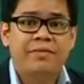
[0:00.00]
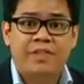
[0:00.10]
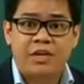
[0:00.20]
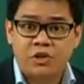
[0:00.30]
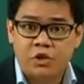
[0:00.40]

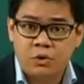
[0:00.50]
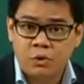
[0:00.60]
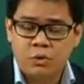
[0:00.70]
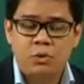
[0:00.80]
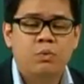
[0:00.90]
that
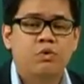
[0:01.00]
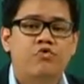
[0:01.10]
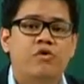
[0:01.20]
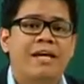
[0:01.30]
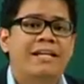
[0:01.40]
you
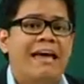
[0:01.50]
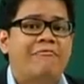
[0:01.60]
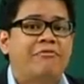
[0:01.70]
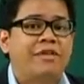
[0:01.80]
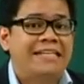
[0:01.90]
would write
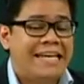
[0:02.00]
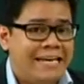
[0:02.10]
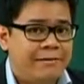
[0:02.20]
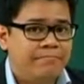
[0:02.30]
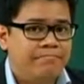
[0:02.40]
every
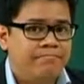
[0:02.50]
day.